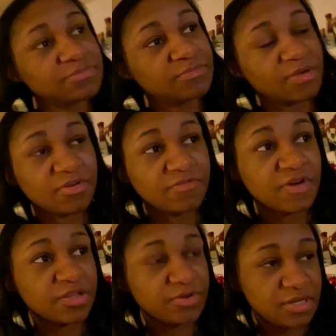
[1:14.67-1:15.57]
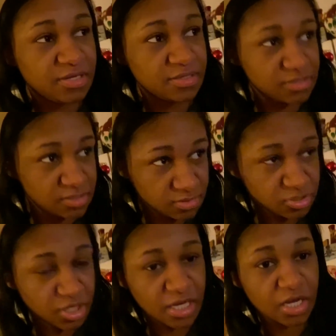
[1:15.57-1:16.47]
My grandfather, he is
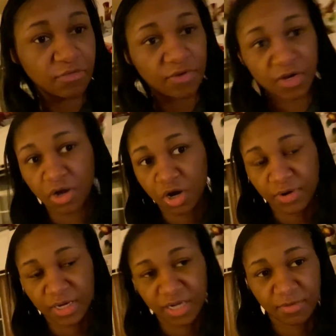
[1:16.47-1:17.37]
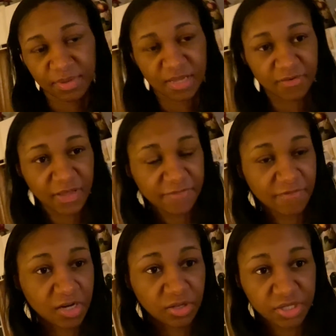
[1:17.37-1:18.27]
checking over our car right now, making like
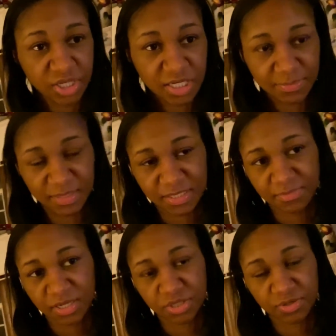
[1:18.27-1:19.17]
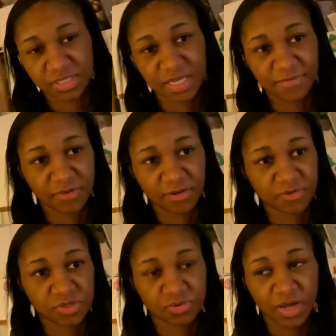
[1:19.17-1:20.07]
final adjustments to make sure it's safe enough
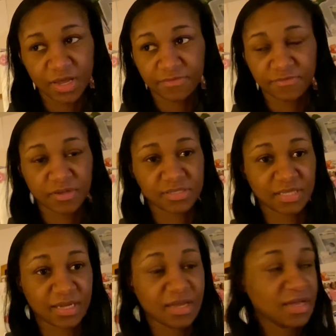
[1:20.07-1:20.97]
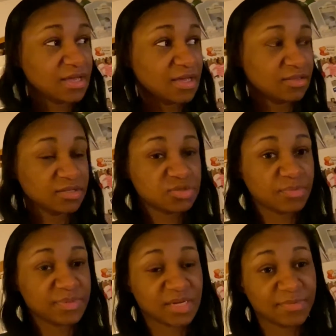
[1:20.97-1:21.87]
to drive. Cause like this
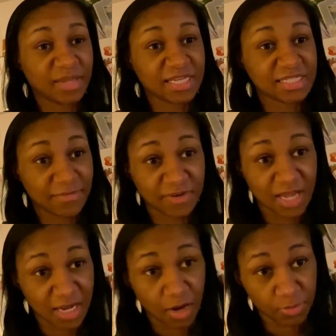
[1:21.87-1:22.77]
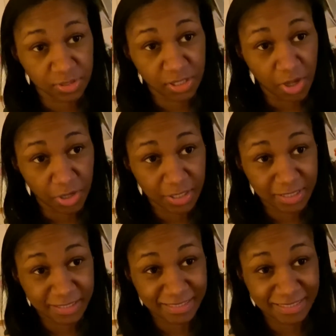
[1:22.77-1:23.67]
trip is gonna be like 7 to 8 hours long.
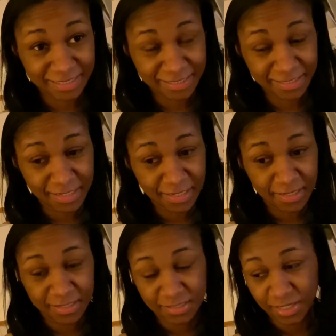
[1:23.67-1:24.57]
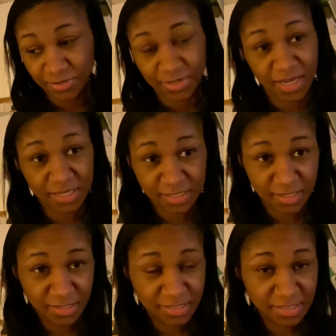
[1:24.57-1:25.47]
So yeah,
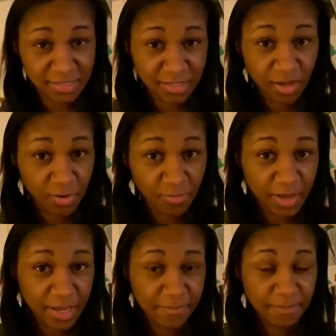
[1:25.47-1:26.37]
it's a long way.